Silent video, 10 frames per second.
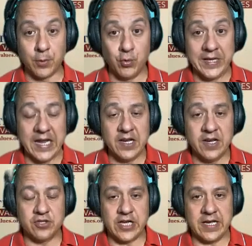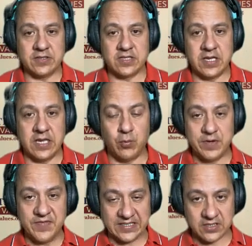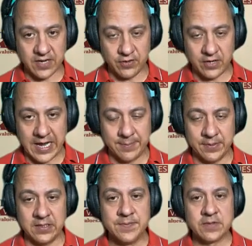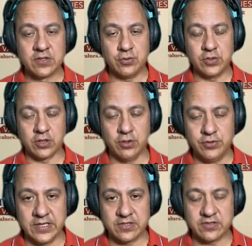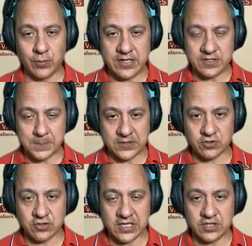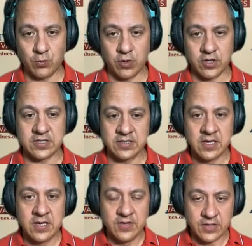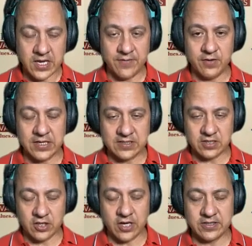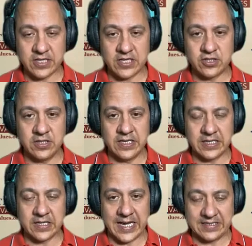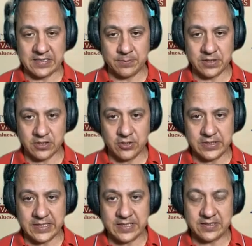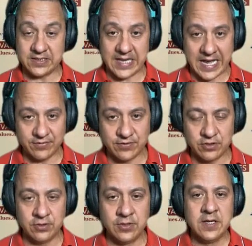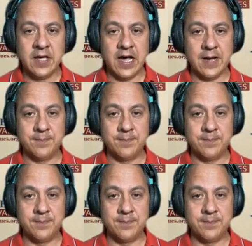And so, but we got another chance, and we've asked Governor Abbott to include this. The way the special session works is the governor gets a call session. It can last up to 30 days, doesn't have to.